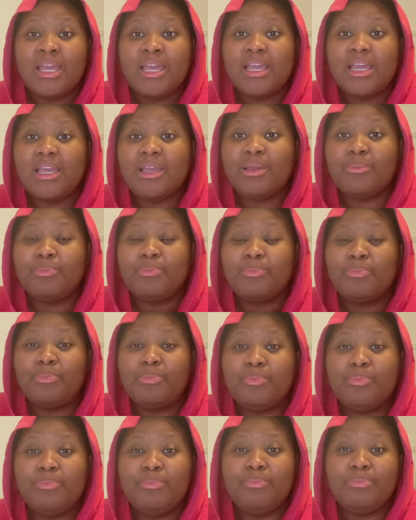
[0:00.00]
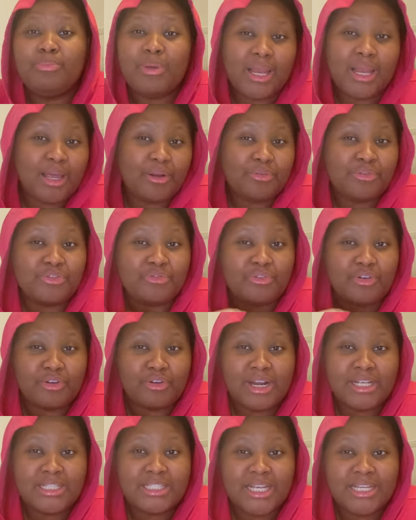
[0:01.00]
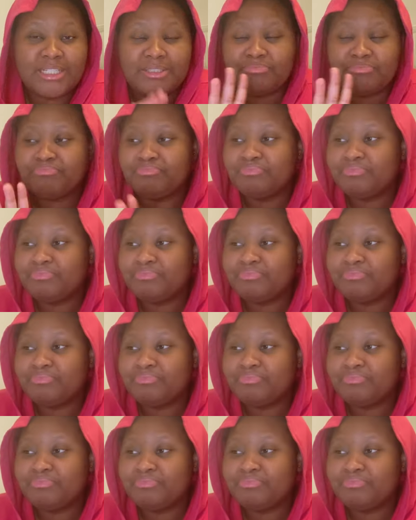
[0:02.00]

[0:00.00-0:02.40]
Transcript: in Belarus for granted.